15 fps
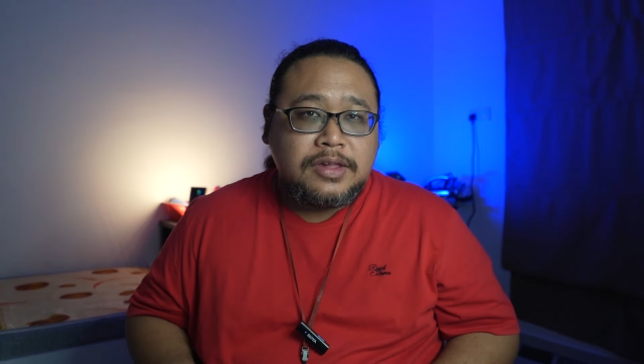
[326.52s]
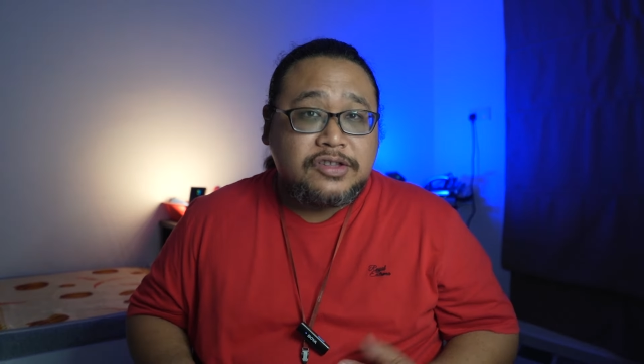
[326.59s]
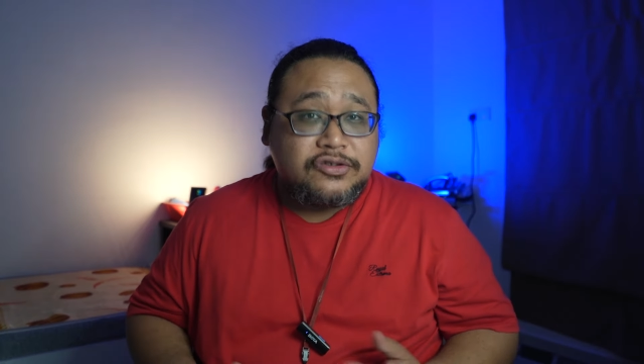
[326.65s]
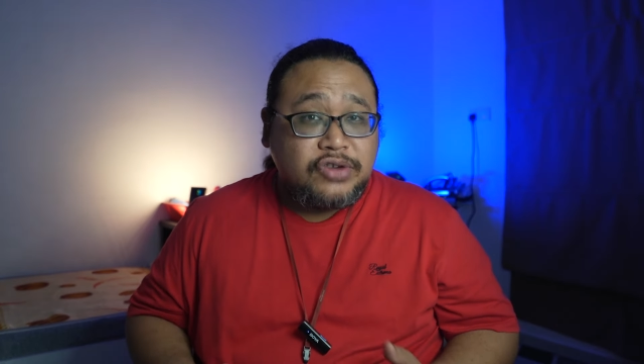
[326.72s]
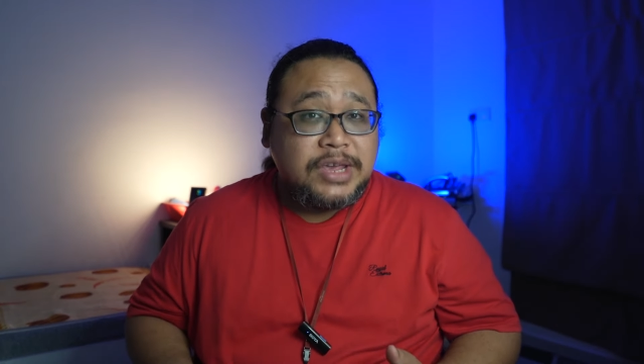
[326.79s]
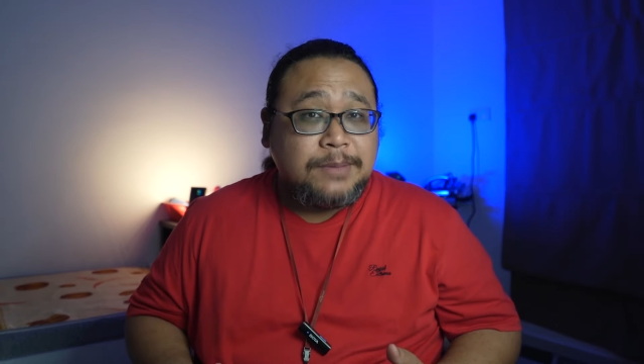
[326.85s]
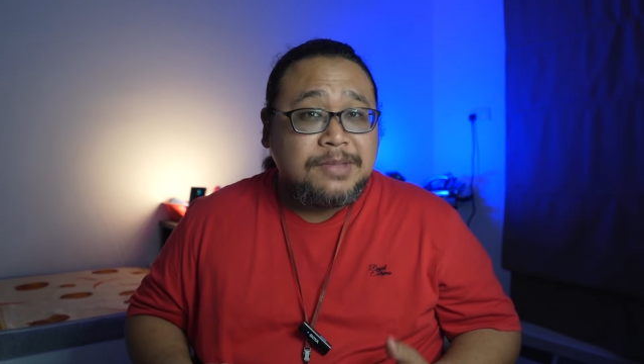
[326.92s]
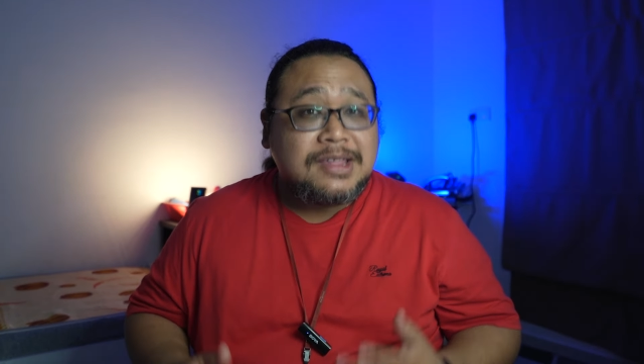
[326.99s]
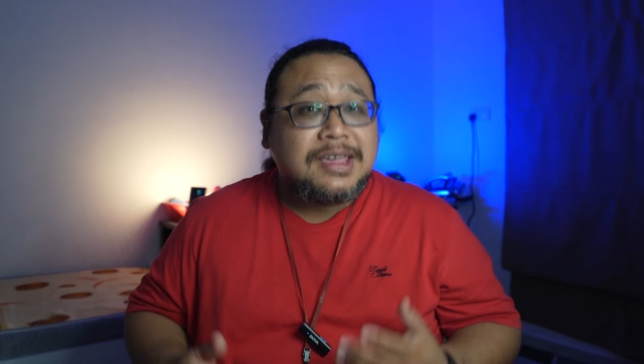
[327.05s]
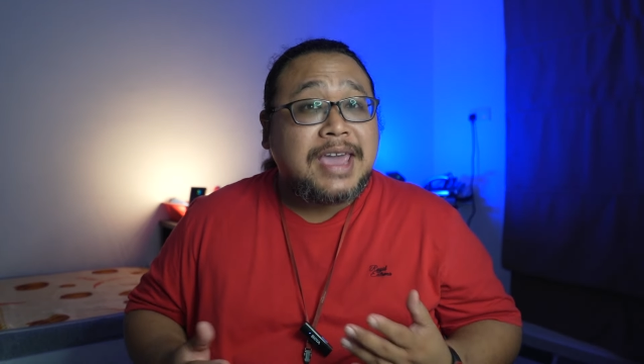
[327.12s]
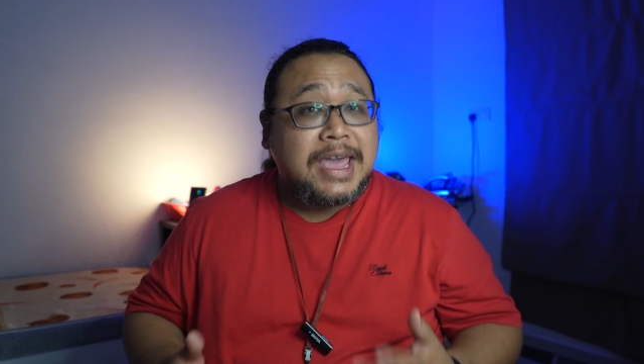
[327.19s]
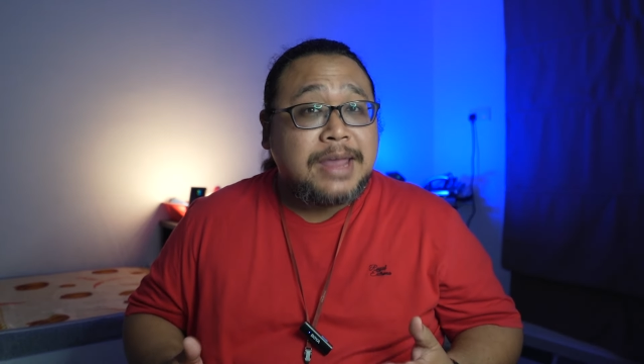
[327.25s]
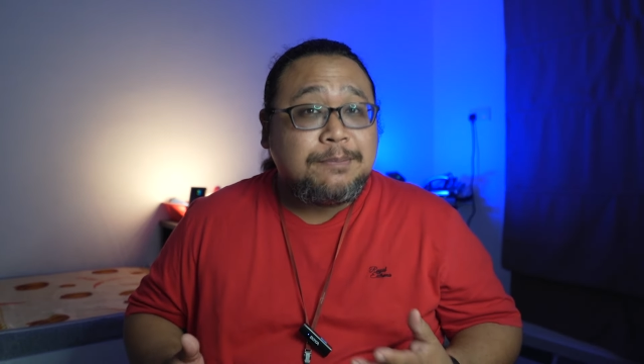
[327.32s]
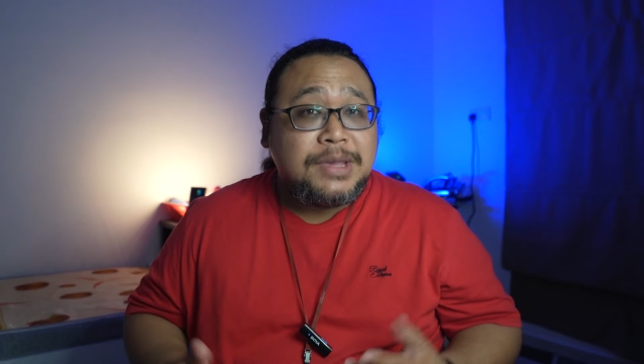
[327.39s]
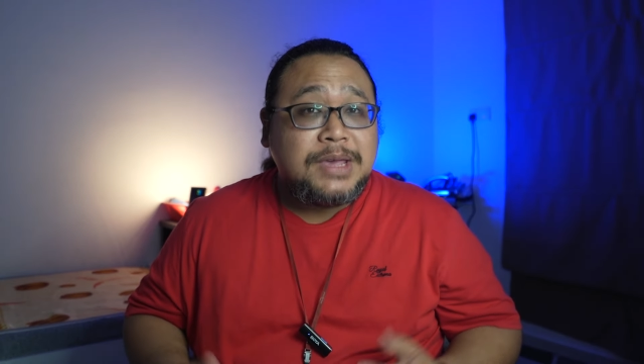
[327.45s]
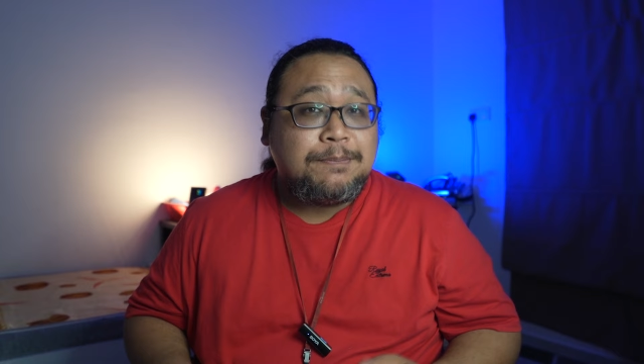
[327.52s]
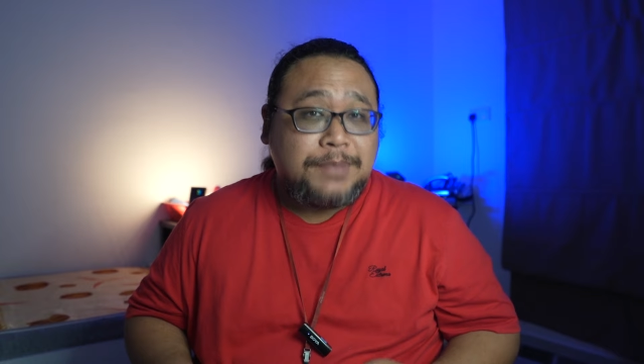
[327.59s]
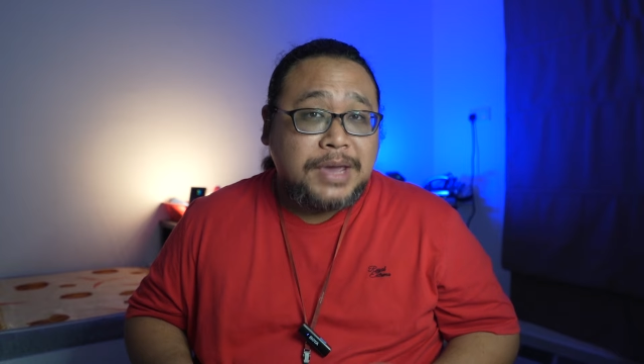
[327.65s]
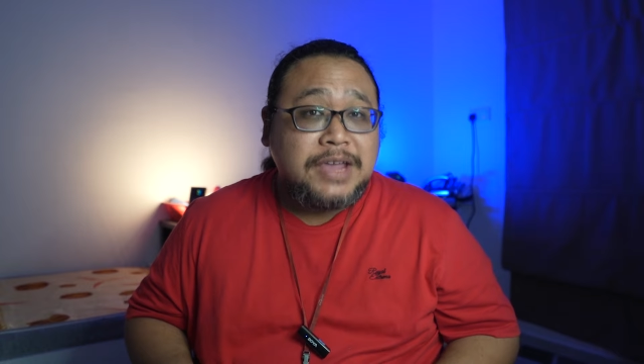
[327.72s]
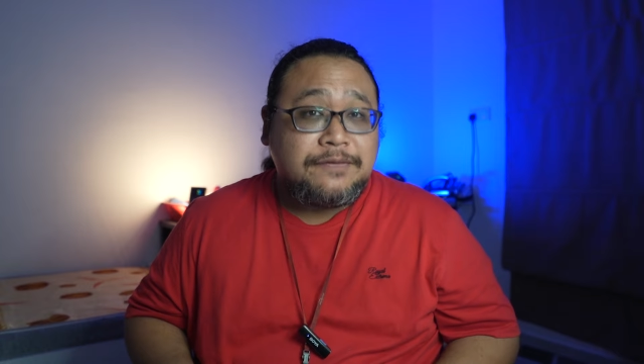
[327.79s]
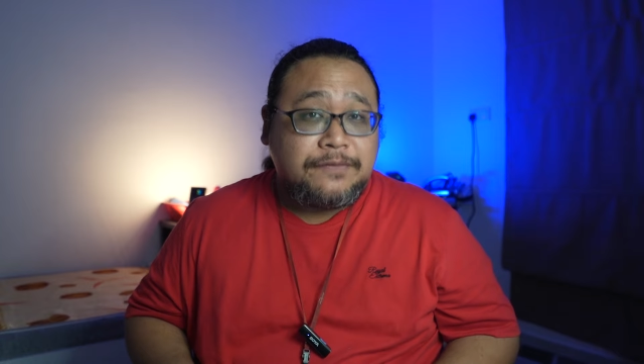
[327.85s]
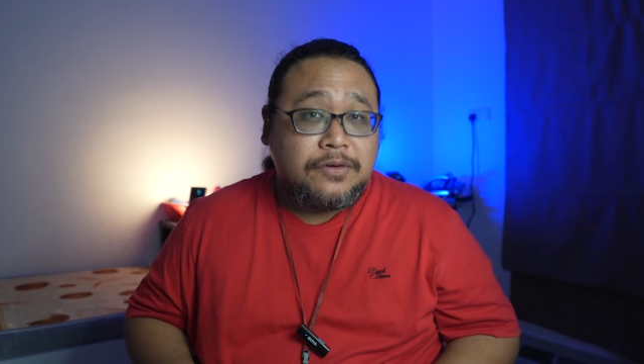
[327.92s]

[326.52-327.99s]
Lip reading: Streams can be paid